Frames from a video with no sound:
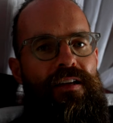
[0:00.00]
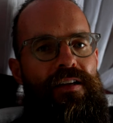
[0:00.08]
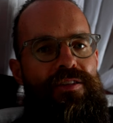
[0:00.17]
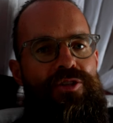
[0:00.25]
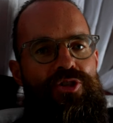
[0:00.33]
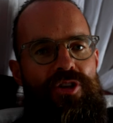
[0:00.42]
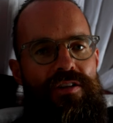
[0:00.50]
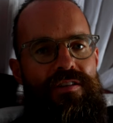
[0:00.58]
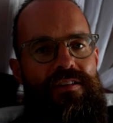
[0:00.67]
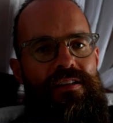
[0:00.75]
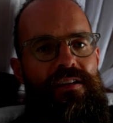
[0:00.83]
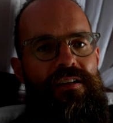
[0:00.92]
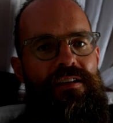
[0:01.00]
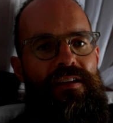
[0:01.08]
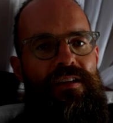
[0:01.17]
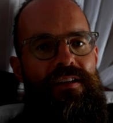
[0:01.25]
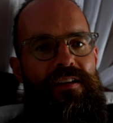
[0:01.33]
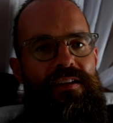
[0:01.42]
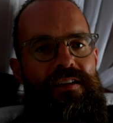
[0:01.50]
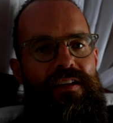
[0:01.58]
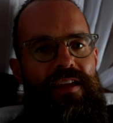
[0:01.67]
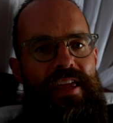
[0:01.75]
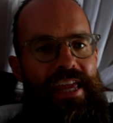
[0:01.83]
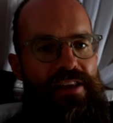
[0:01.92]
It's just the
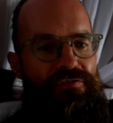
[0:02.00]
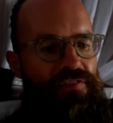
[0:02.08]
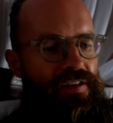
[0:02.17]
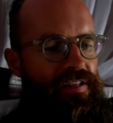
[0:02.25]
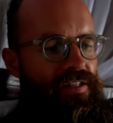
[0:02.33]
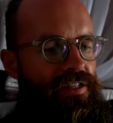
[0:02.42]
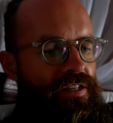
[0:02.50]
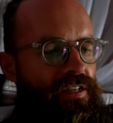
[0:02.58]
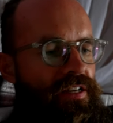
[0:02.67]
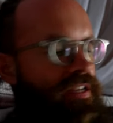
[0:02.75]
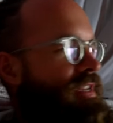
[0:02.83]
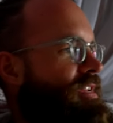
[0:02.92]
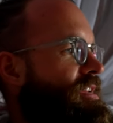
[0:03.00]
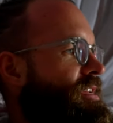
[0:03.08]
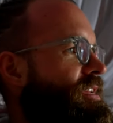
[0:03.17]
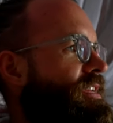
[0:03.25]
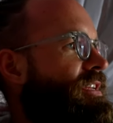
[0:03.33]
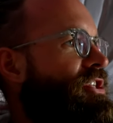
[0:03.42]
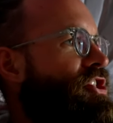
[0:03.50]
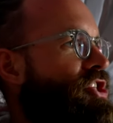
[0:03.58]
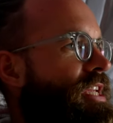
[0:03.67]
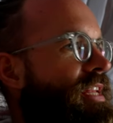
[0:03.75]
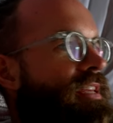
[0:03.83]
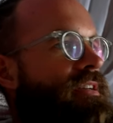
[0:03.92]
infinite
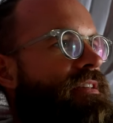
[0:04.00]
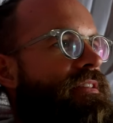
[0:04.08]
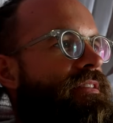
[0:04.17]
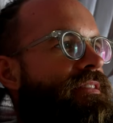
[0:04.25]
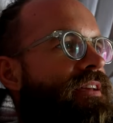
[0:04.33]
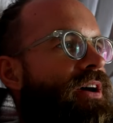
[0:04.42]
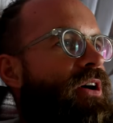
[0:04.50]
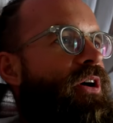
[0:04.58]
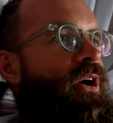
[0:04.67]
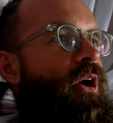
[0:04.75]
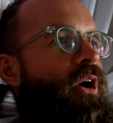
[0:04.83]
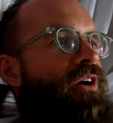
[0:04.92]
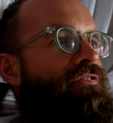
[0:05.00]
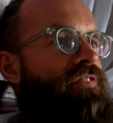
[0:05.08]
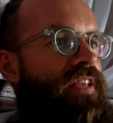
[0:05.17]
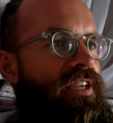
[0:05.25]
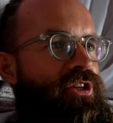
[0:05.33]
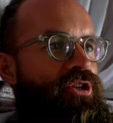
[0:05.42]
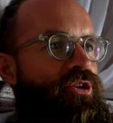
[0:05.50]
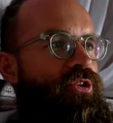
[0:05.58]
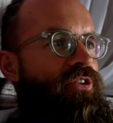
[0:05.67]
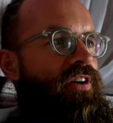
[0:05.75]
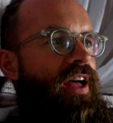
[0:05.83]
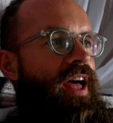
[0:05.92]
genius of
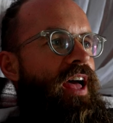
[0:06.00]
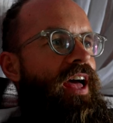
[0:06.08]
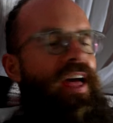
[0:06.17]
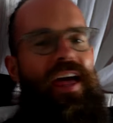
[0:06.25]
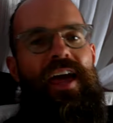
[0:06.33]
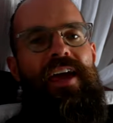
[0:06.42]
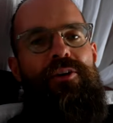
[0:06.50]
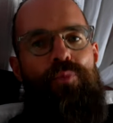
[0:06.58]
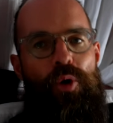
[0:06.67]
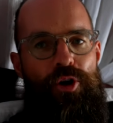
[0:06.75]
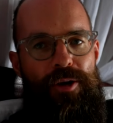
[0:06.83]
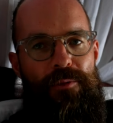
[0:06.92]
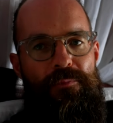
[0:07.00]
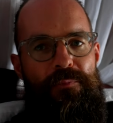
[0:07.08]
nature at work.